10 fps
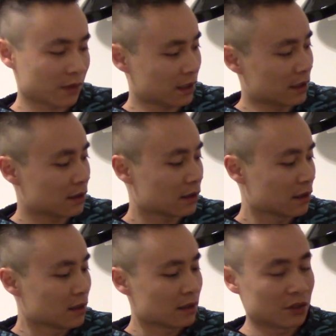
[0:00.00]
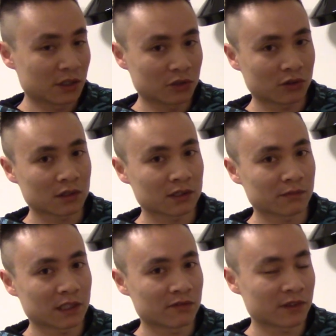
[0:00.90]
Okay, you can draw
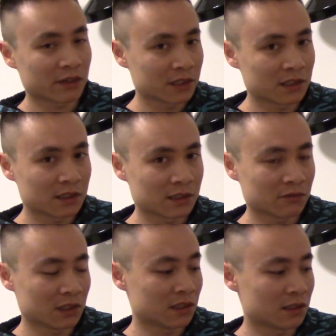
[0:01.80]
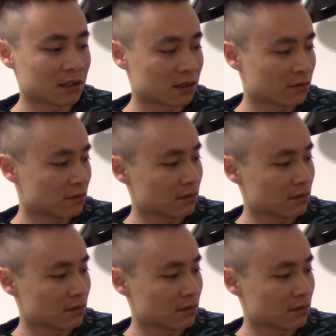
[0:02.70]
something very decent with this.